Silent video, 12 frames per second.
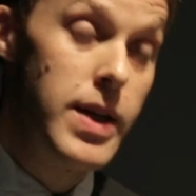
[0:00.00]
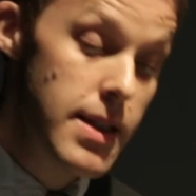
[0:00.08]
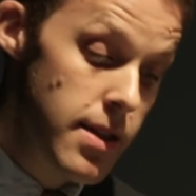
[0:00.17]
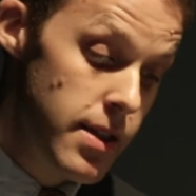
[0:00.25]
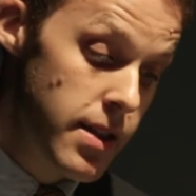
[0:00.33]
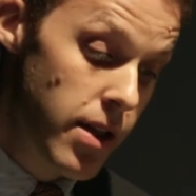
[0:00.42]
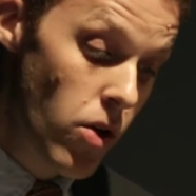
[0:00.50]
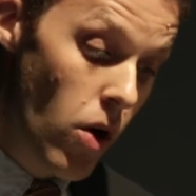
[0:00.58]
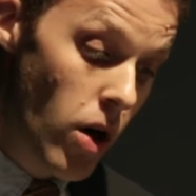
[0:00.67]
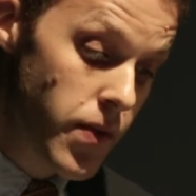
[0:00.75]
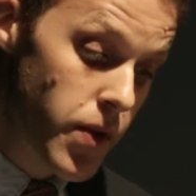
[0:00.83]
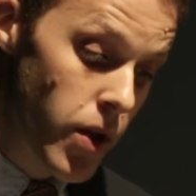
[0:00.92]
residents can
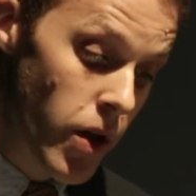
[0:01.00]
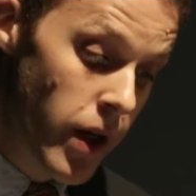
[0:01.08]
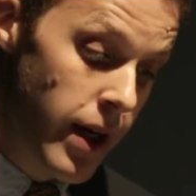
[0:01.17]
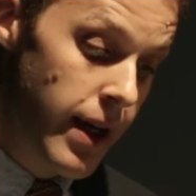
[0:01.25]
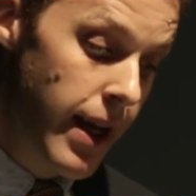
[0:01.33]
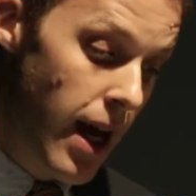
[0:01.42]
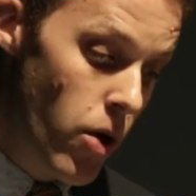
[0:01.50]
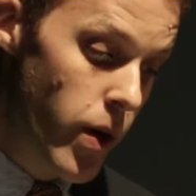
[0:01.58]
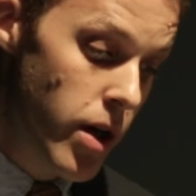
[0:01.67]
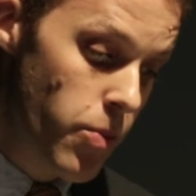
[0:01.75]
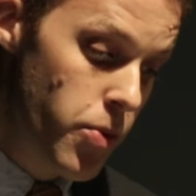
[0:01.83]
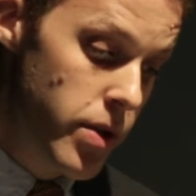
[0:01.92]
offer, and how
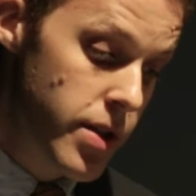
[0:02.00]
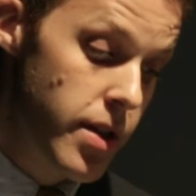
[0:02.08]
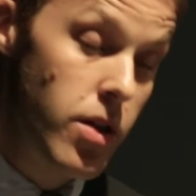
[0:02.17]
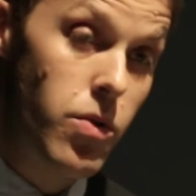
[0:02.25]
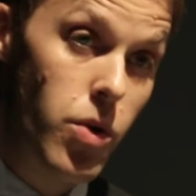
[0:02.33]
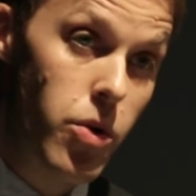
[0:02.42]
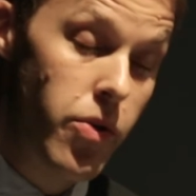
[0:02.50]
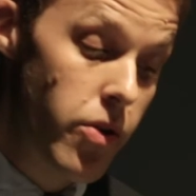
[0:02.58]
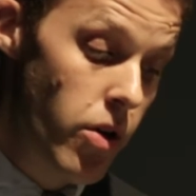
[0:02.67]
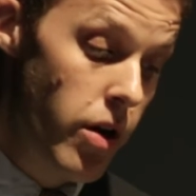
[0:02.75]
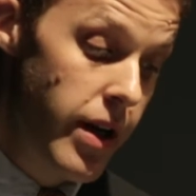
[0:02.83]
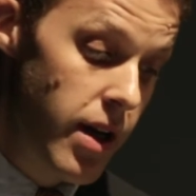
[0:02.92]
airports can grow their
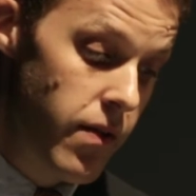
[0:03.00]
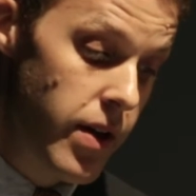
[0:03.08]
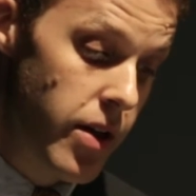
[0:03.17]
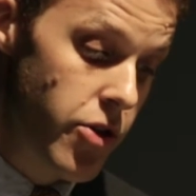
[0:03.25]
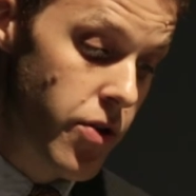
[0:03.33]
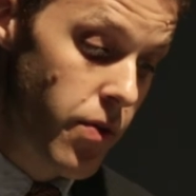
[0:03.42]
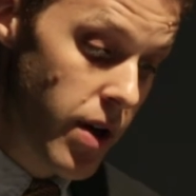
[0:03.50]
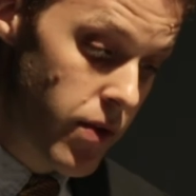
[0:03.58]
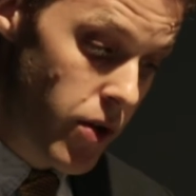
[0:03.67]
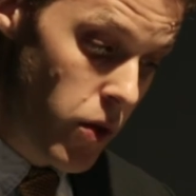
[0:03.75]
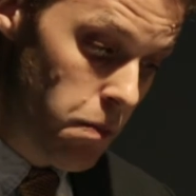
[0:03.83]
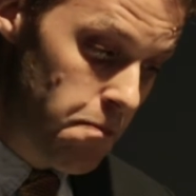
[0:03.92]
non-aviation
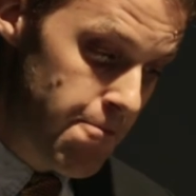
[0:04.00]
revenue.